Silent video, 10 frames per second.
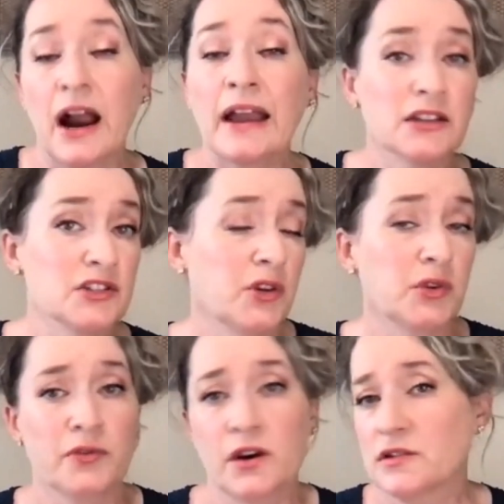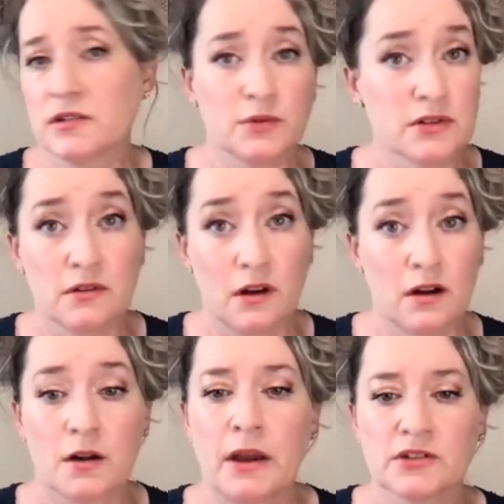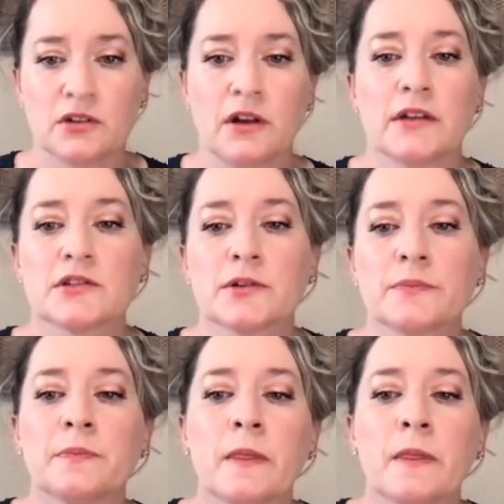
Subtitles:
I can tell you for us, it was not our magical answer.